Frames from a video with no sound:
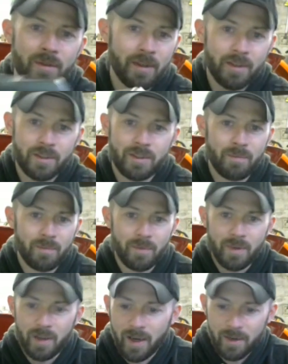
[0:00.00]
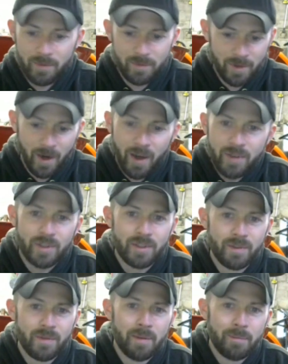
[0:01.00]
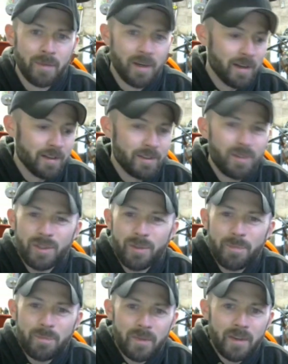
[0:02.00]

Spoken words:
There's hundreds of them on YouTube.